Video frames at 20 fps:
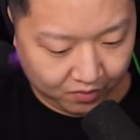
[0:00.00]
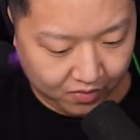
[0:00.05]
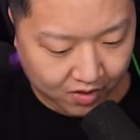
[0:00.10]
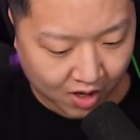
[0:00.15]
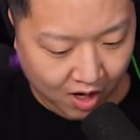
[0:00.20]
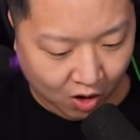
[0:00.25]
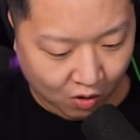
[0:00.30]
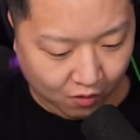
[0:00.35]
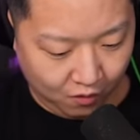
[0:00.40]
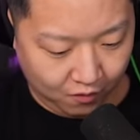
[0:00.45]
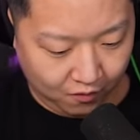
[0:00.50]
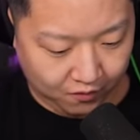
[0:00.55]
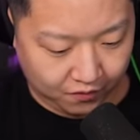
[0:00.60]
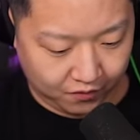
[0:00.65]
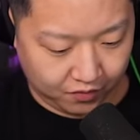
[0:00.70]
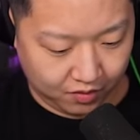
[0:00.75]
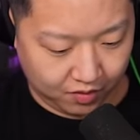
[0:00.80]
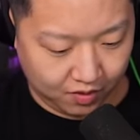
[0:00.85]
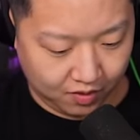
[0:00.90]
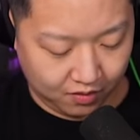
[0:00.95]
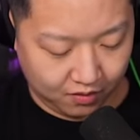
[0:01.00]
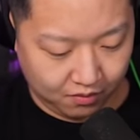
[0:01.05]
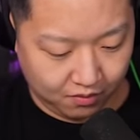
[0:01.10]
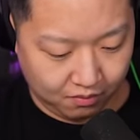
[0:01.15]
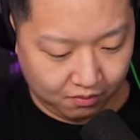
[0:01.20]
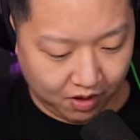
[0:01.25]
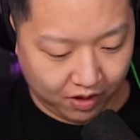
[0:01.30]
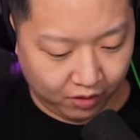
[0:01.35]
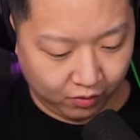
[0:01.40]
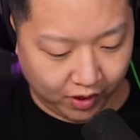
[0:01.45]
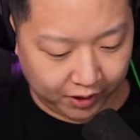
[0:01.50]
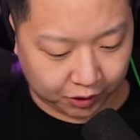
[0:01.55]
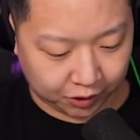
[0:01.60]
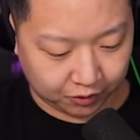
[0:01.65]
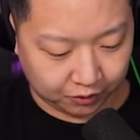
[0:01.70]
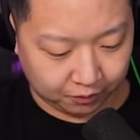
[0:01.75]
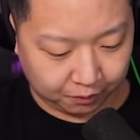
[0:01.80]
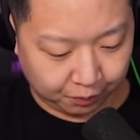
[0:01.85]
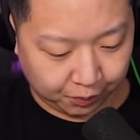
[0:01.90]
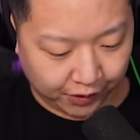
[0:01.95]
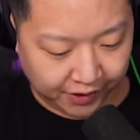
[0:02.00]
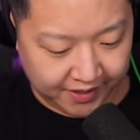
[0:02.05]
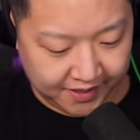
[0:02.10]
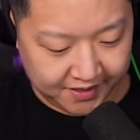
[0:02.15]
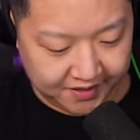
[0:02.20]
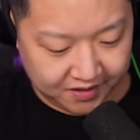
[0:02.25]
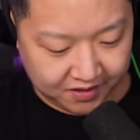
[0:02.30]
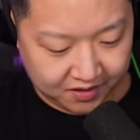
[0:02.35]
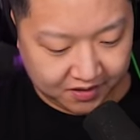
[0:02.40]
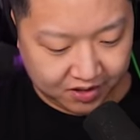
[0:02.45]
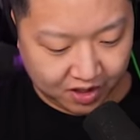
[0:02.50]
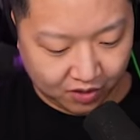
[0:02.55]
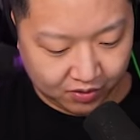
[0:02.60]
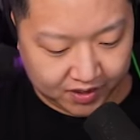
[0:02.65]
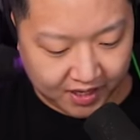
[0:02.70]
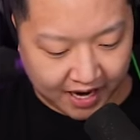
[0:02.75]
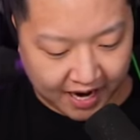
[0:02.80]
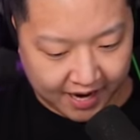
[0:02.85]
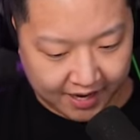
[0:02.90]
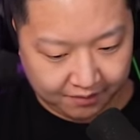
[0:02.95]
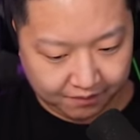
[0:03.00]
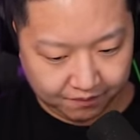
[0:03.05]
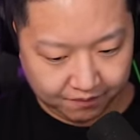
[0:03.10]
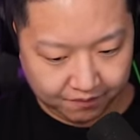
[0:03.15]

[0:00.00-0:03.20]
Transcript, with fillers: No. Mother Witch, please don't die.